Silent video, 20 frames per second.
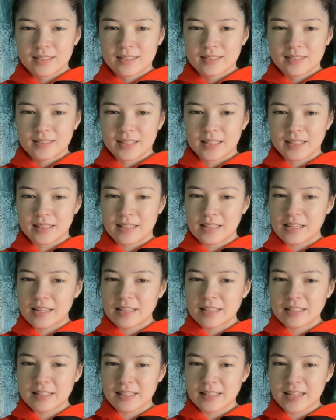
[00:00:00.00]
Like
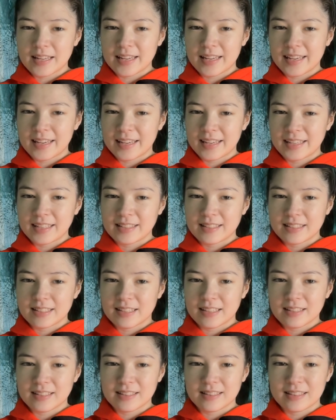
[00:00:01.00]
these legs,
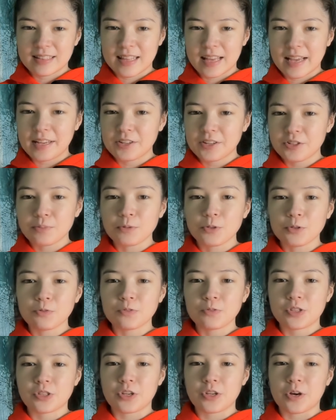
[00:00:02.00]
they just move
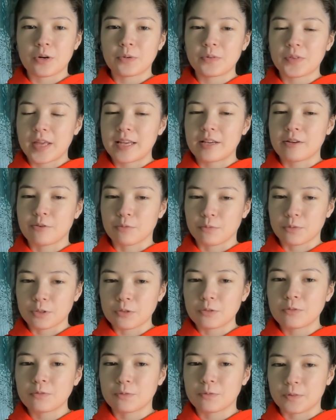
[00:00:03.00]
they
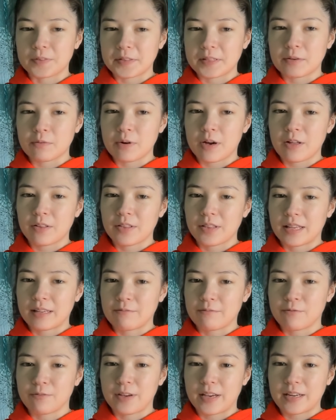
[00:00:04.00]
groove really well, like
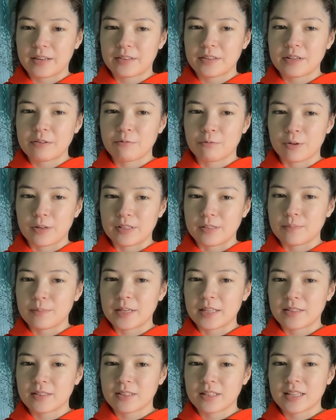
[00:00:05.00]
very
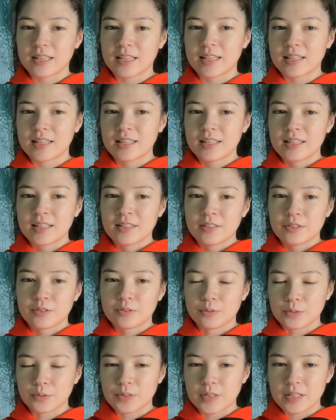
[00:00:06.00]
rhythmically
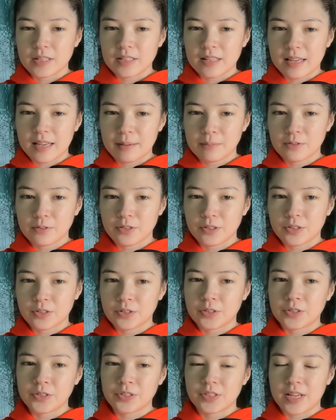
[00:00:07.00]
through these hip
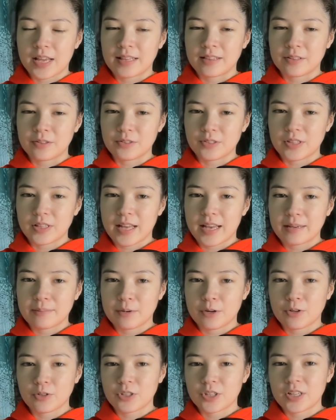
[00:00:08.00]
circles and those leg
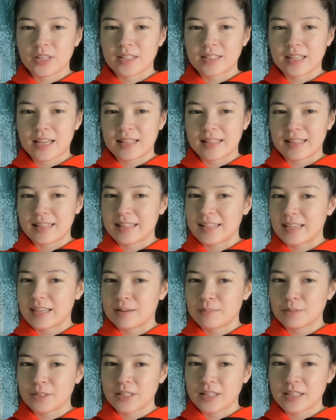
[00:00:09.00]
motions, and then they
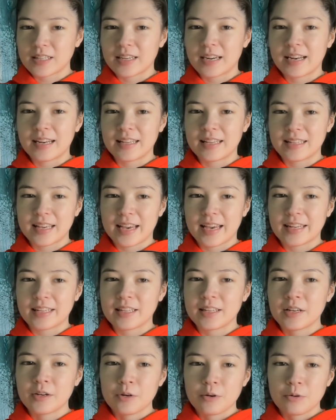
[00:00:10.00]
come to here. And again,
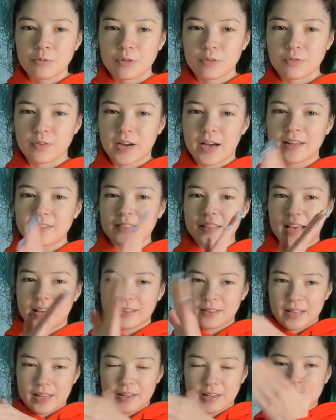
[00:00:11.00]
we've got that
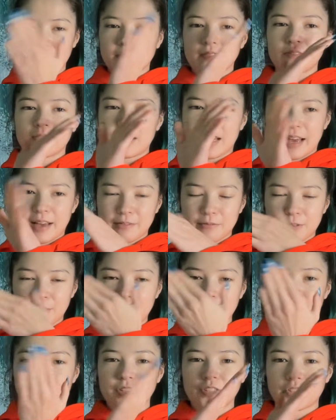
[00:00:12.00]
like that
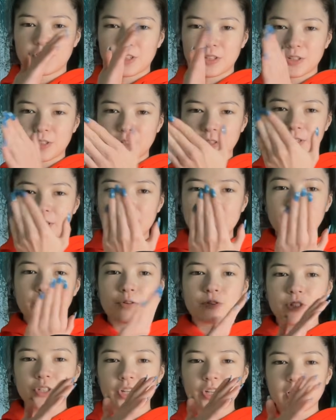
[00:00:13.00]
wrist circling
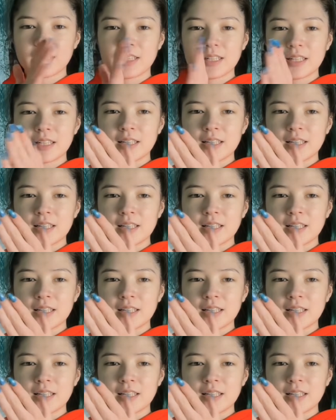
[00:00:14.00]
motion